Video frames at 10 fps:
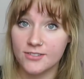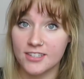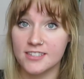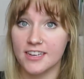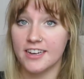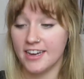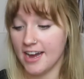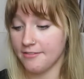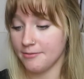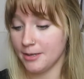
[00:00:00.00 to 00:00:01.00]
two things I
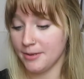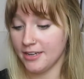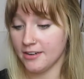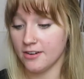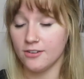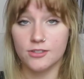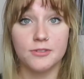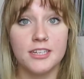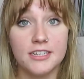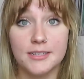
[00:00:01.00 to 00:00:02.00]
have in my bag are also
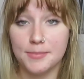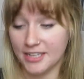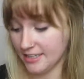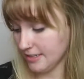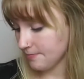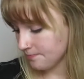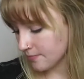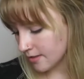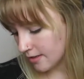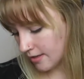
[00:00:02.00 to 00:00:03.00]
related to planning.
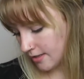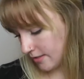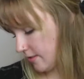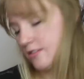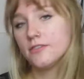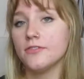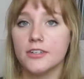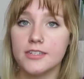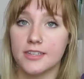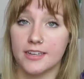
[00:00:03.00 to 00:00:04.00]
And so the
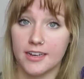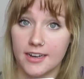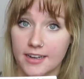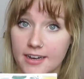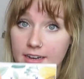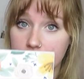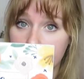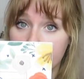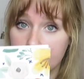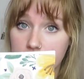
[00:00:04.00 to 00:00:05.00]
first thing I have
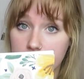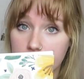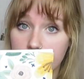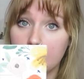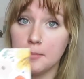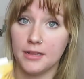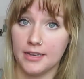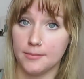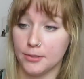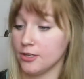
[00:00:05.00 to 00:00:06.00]
is a teacher
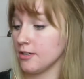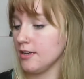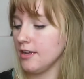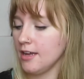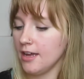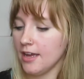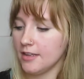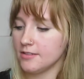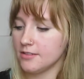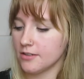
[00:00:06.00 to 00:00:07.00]
plan book.
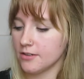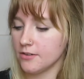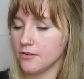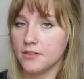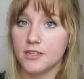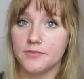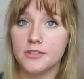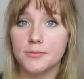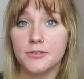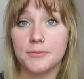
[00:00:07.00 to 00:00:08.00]
And so the
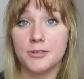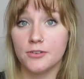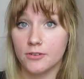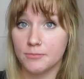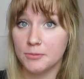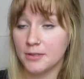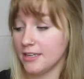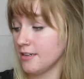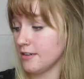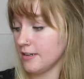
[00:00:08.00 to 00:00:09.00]
difference between a normal
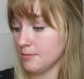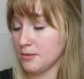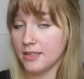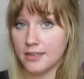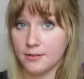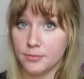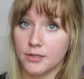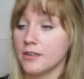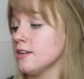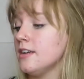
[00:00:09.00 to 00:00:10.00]
planner and a plan
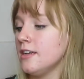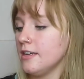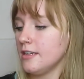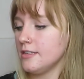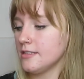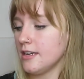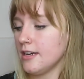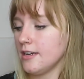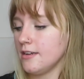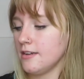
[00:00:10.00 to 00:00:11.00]
book is
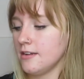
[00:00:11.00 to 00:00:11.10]
that